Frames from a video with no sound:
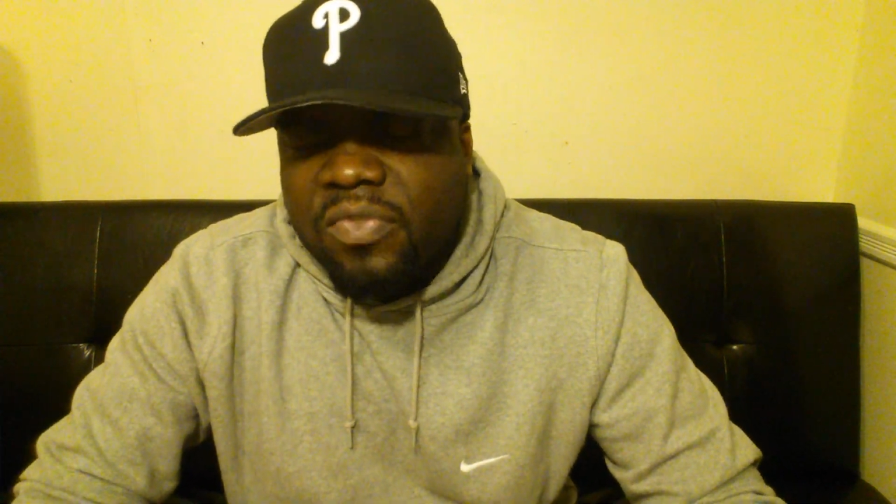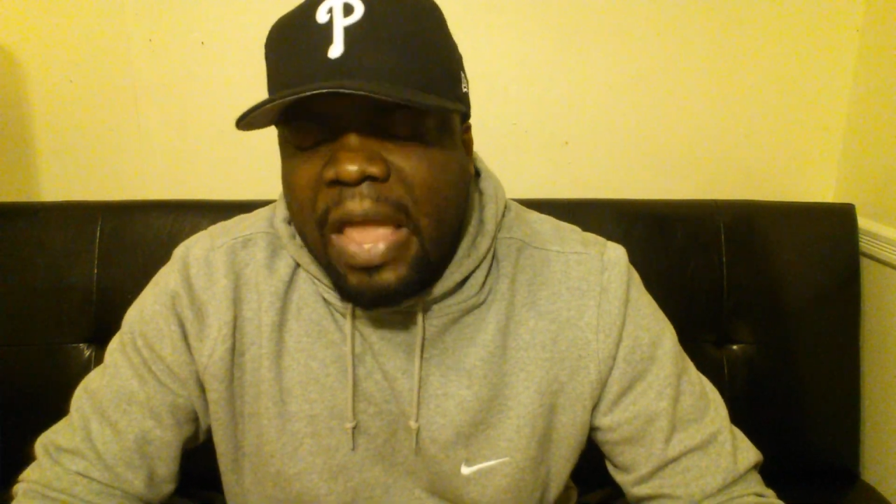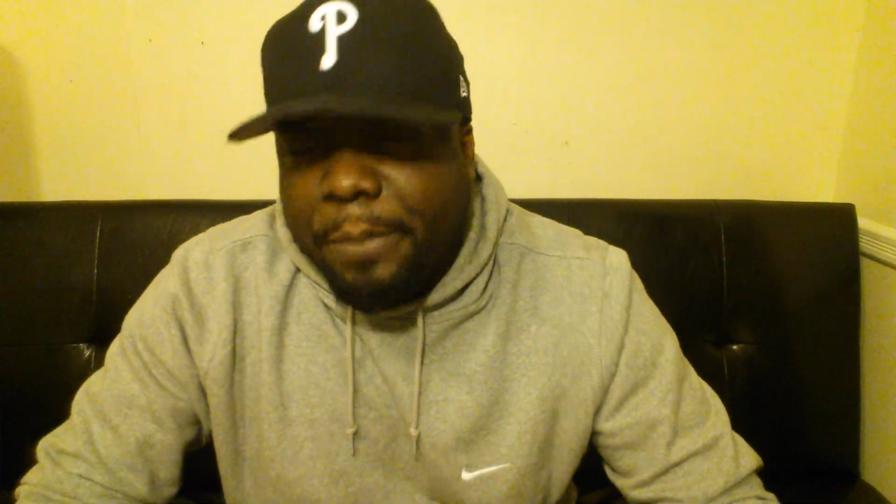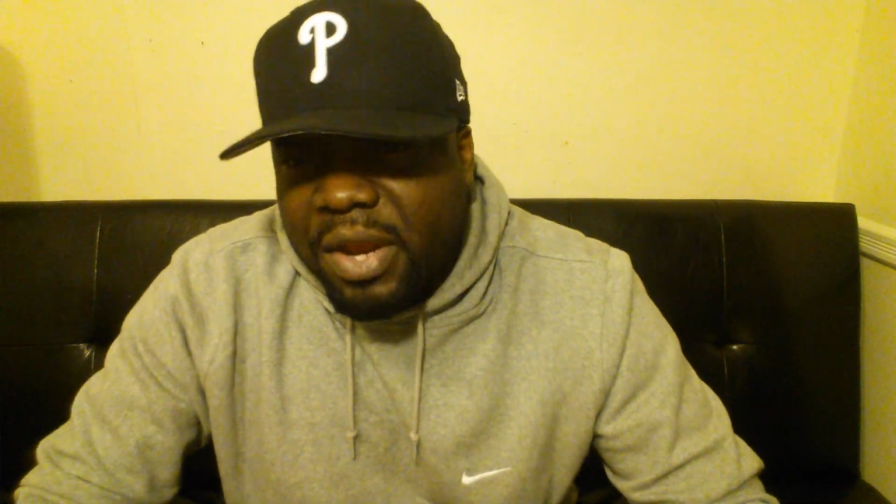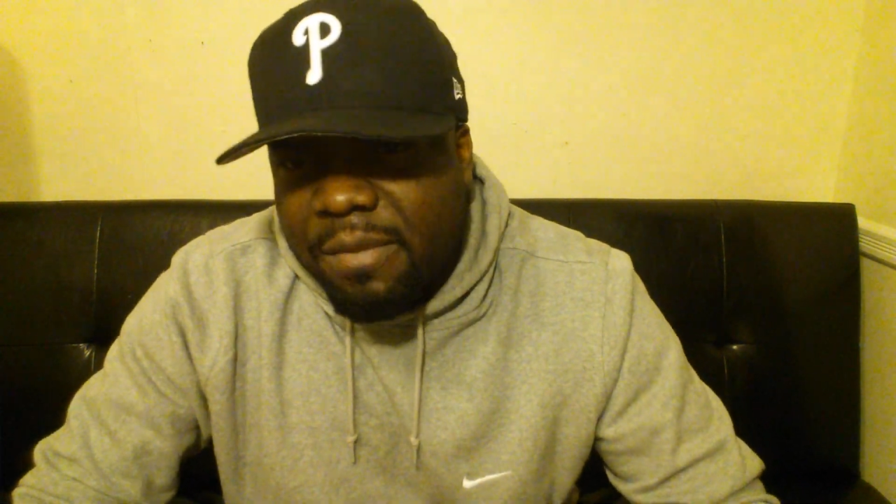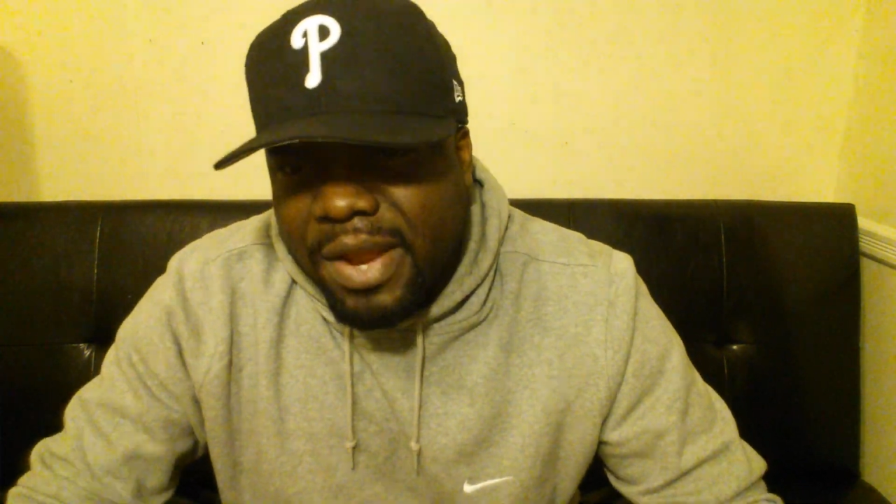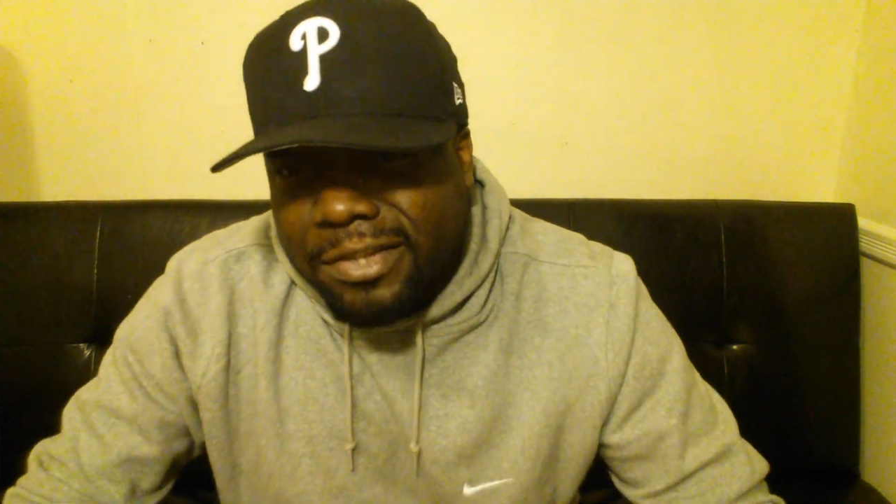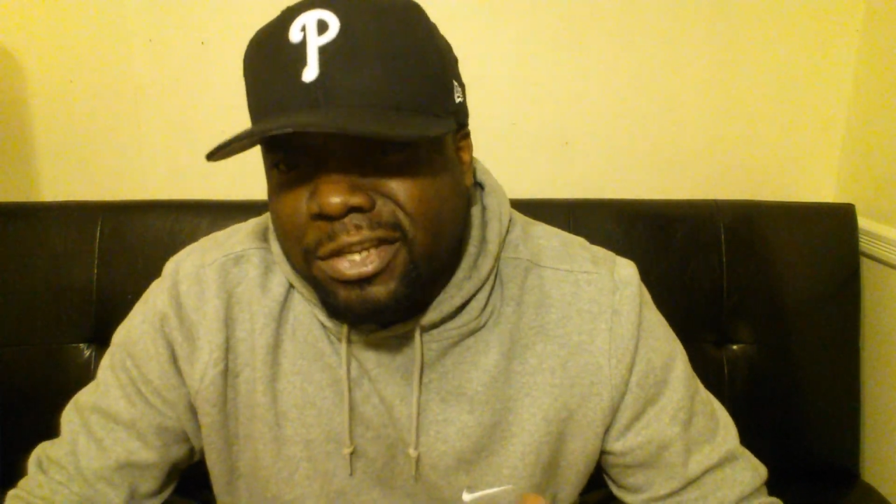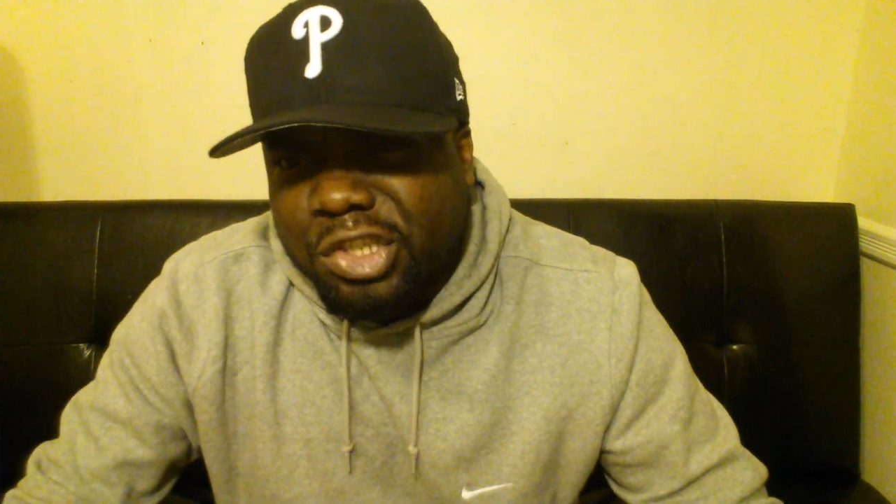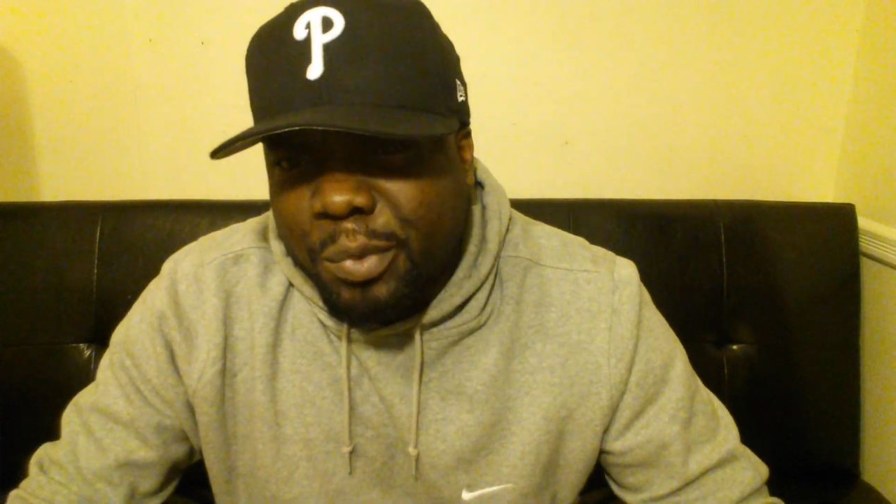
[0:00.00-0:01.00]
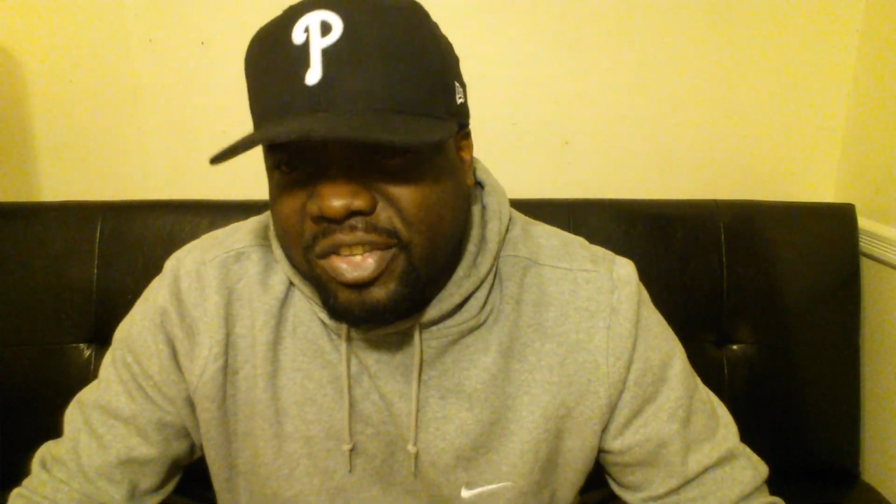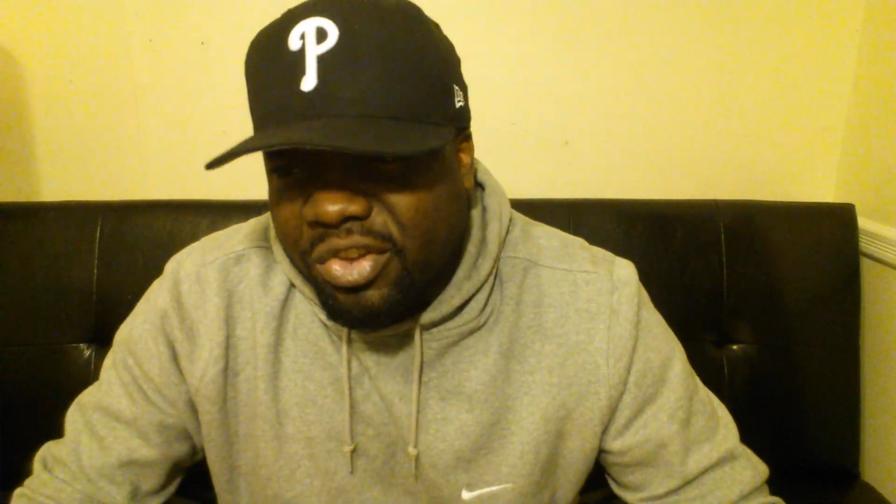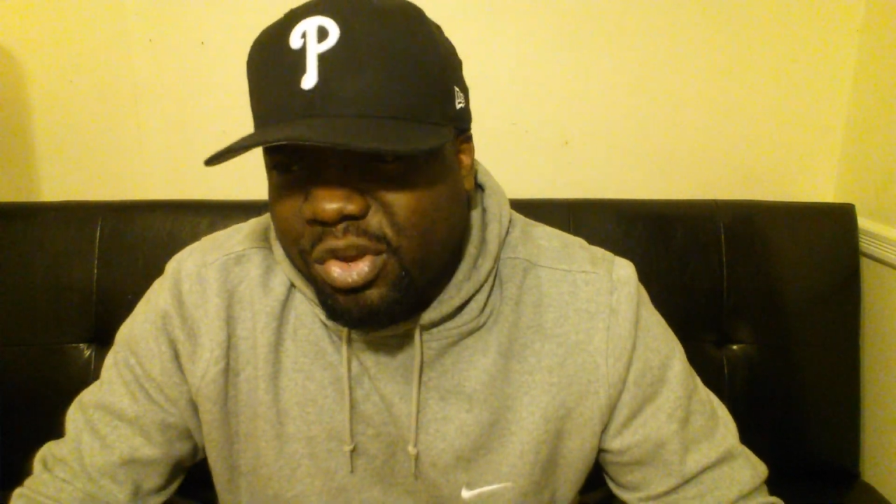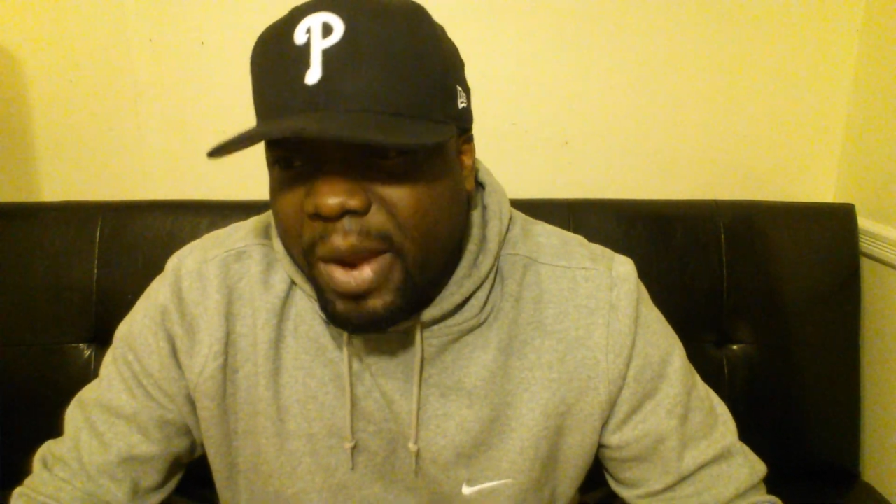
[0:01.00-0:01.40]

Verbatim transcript: they put him in a situation to